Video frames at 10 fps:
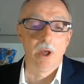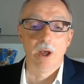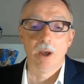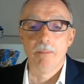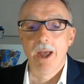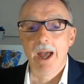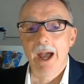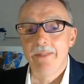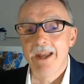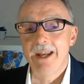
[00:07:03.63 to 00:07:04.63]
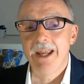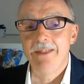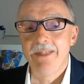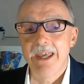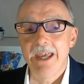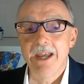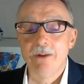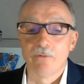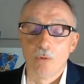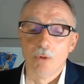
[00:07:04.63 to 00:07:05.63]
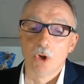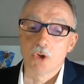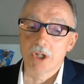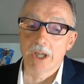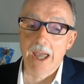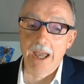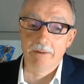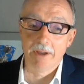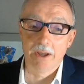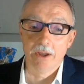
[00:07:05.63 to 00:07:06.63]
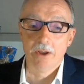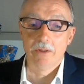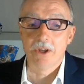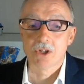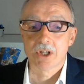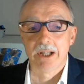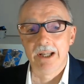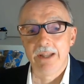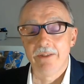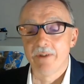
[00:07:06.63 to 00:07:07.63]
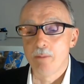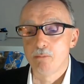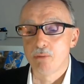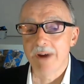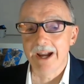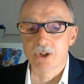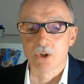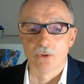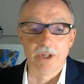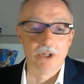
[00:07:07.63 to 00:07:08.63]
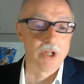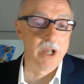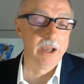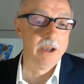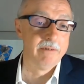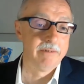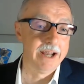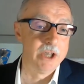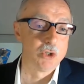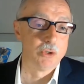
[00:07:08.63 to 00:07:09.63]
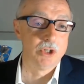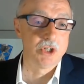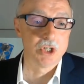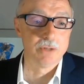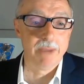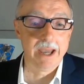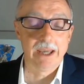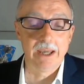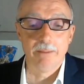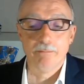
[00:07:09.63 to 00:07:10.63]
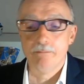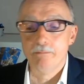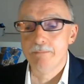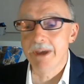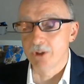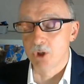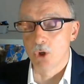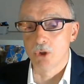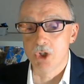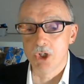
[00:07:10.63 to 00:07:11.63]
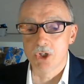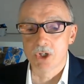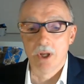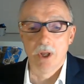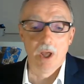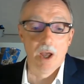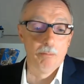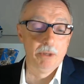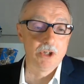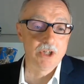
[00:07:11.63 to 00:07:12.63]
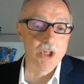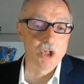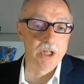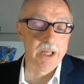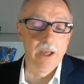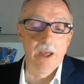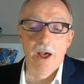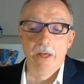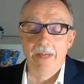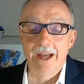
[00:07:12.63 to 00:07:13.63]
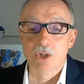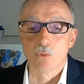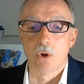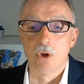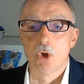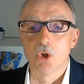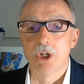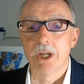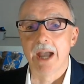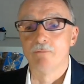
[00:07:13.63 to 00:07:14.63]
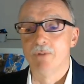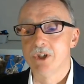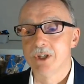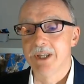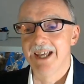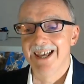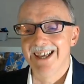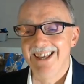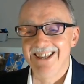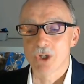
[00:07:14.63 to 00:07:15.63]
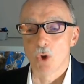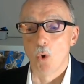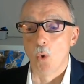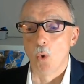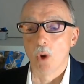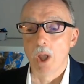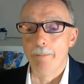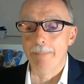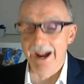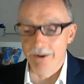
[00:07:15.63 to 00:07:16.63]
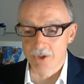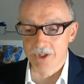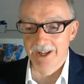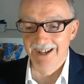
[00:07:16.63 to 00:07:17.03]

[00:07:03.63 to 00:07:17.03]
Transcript: And then in the informal logic area, there's clearly the very practical things like financial decision making and methodologies. But essentially, that is what logic and reasoning is all about.